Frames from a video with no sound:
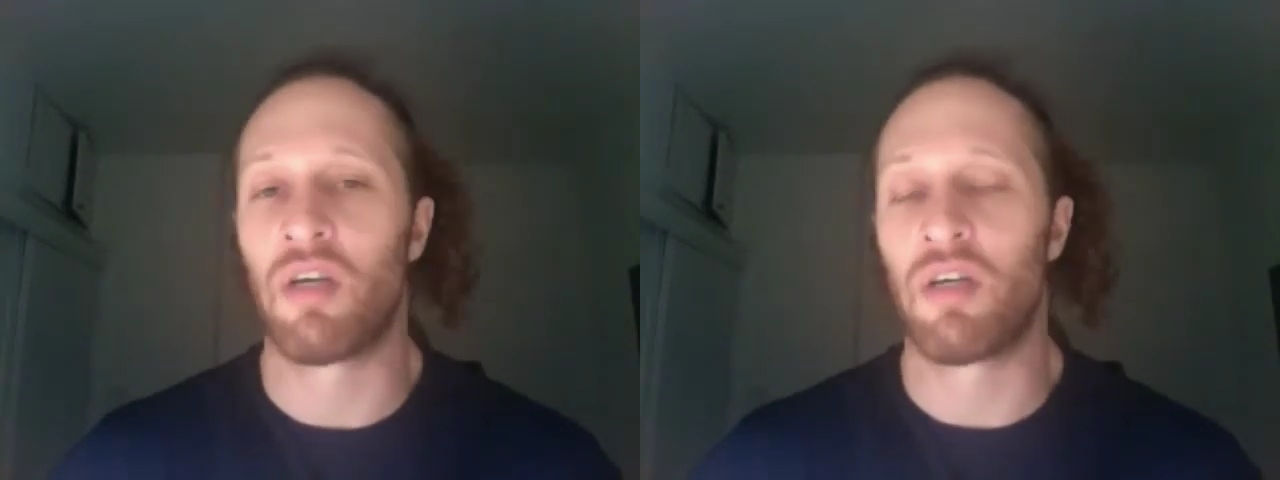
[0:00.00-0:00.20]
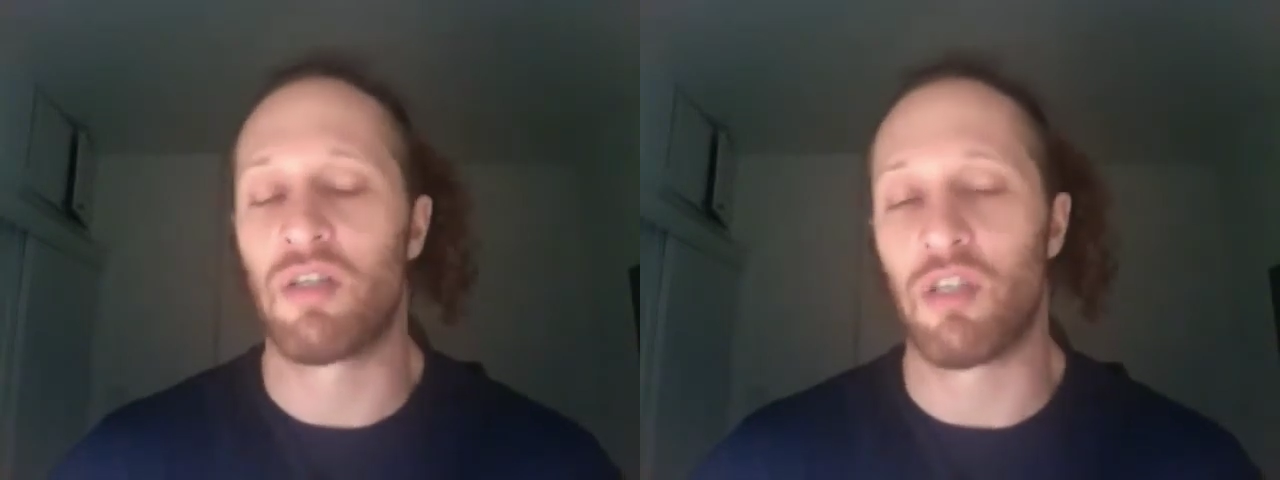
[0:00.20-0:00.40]

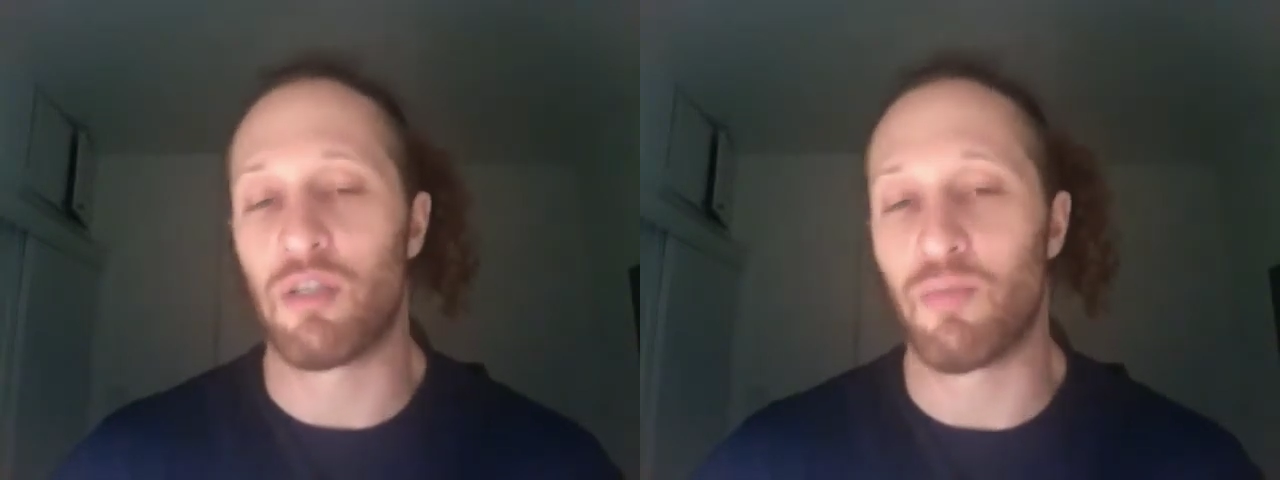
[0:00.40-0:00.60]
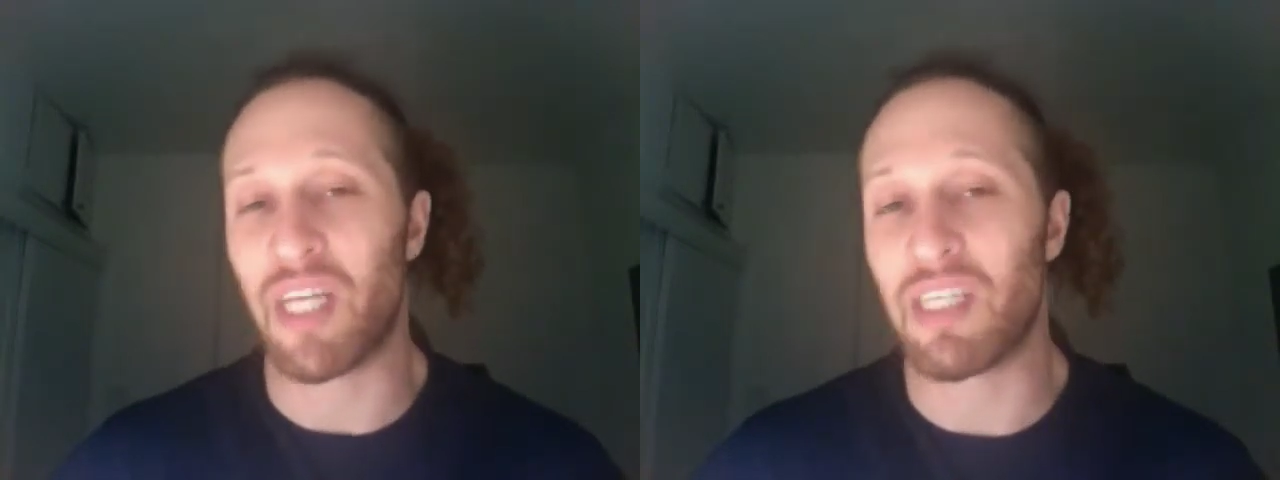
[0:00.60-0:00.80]

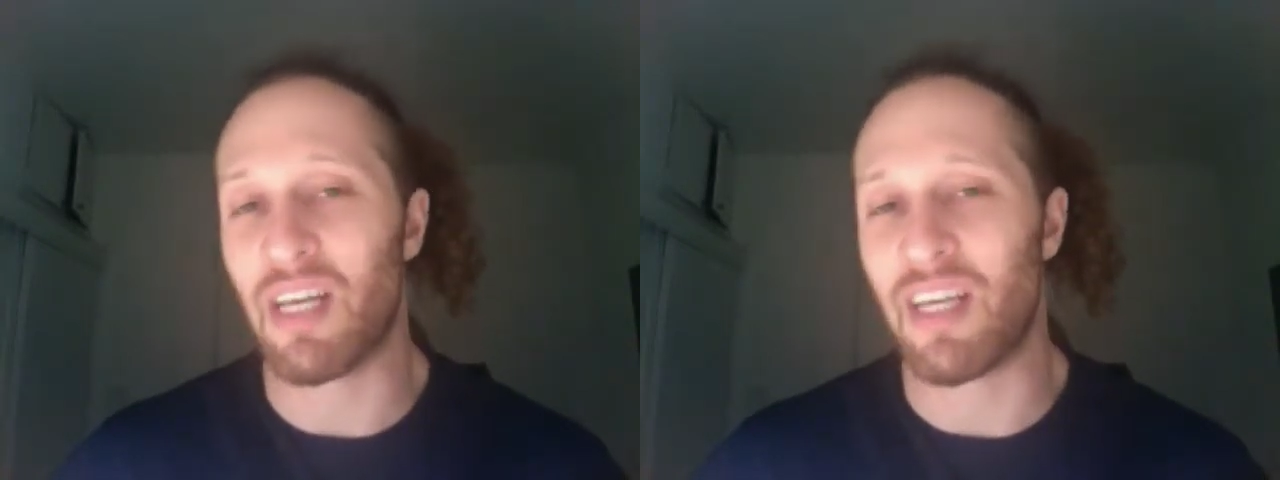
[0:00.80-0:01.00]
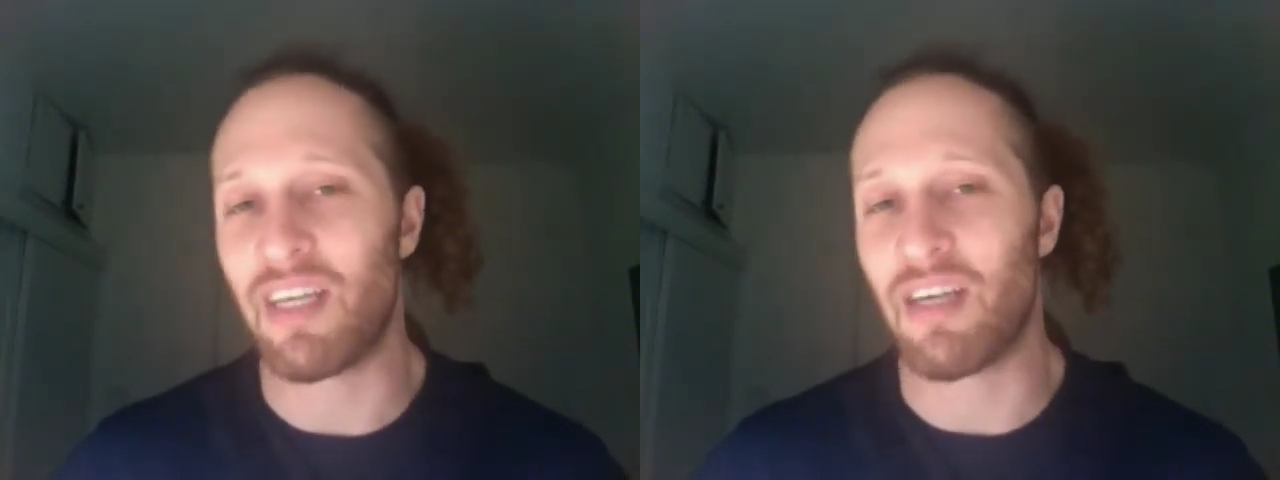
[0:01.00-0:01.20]
she's
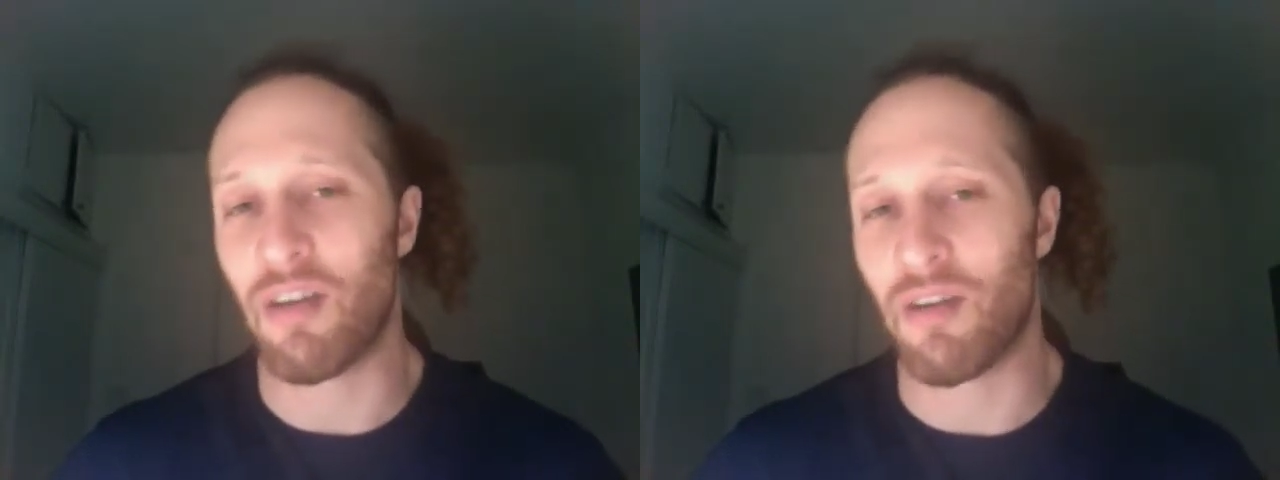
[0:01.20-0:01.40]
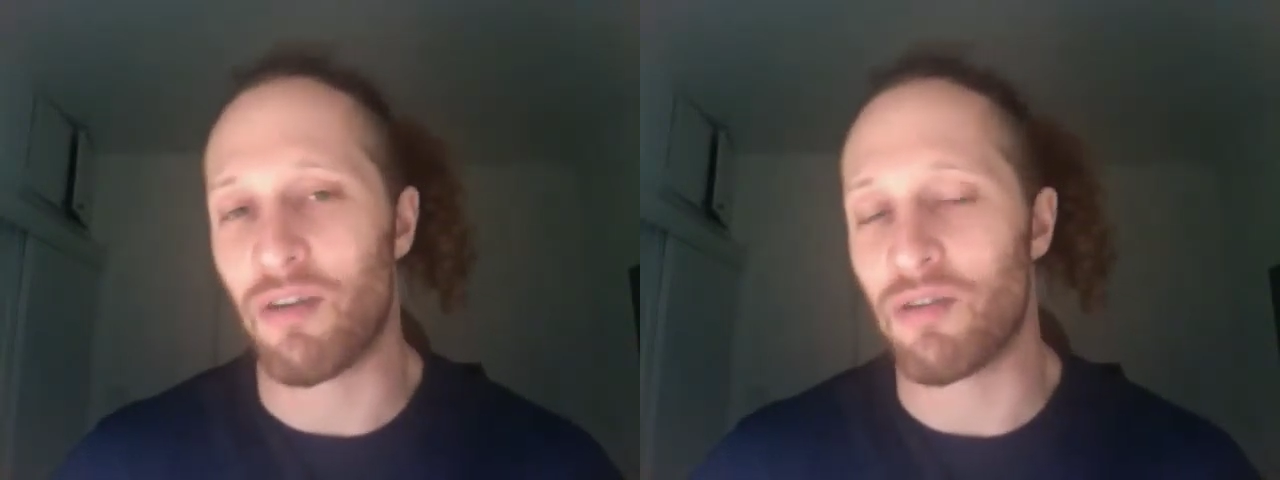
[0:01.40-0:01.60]
mentally
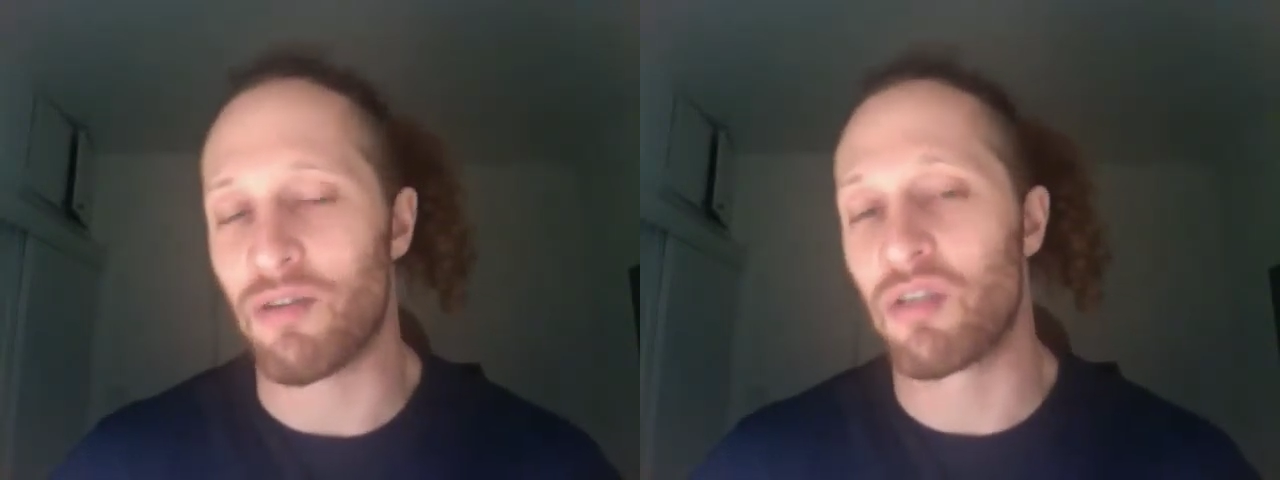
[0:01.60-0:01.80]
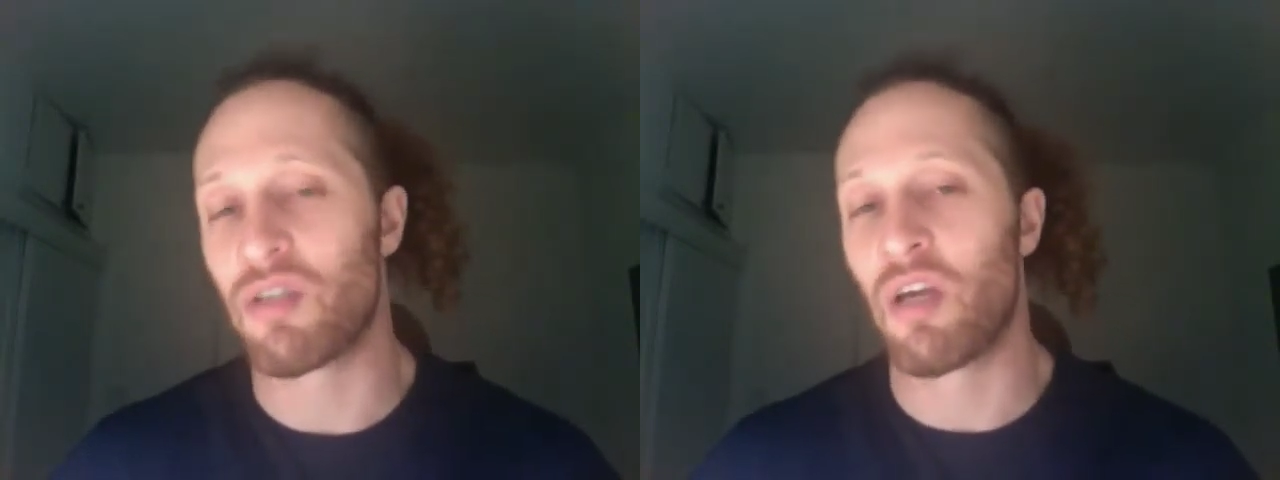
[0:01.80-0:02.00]

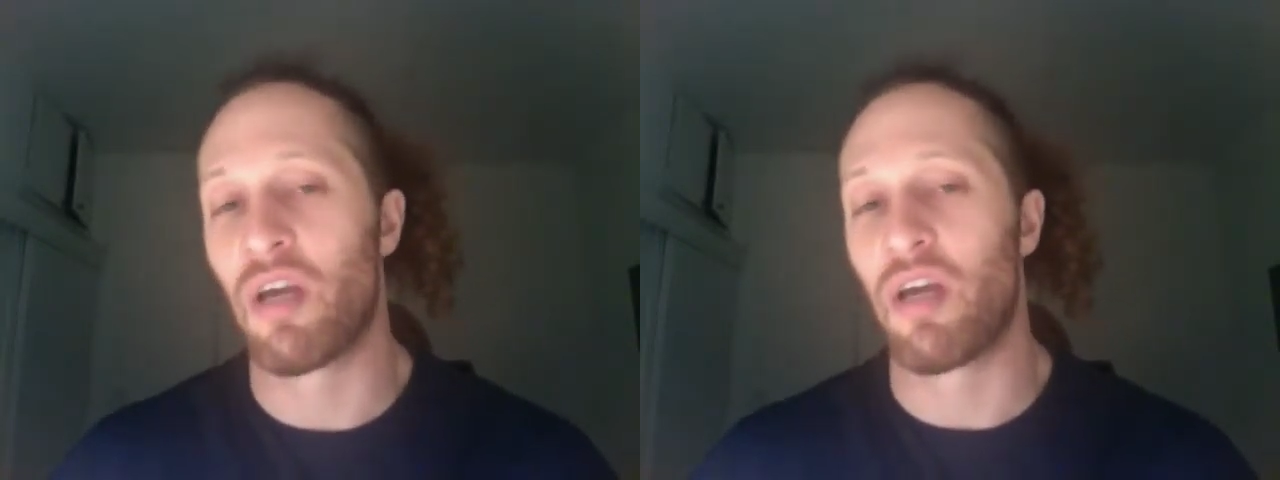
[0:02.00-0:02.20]
alert,